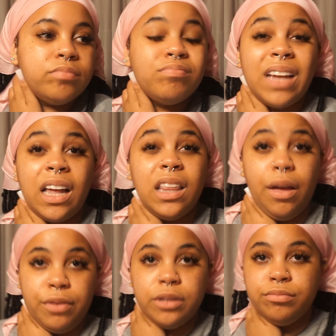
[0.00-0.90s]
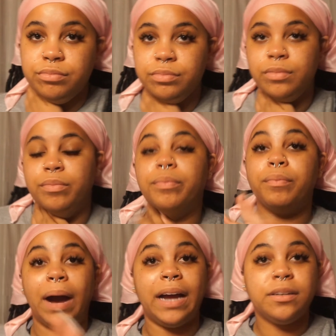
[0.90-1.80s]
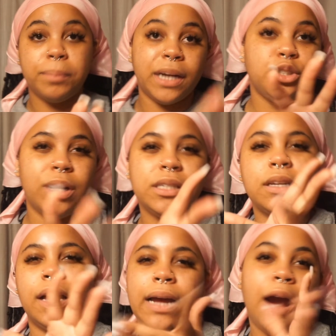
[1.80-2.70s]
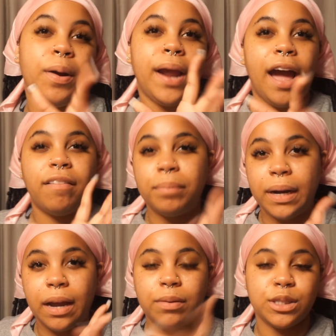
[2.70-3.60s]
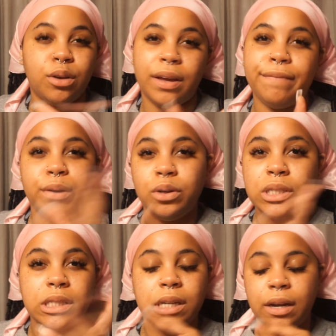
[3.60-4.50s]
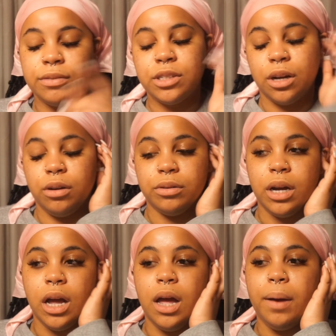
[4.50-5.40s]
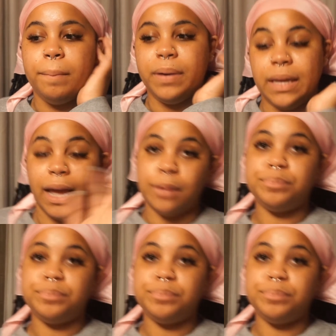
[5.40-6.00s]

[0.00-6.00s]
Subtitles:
like 11. Mind you, I took like an hour and a half break. I went to go get food and stuff. So, but yeah,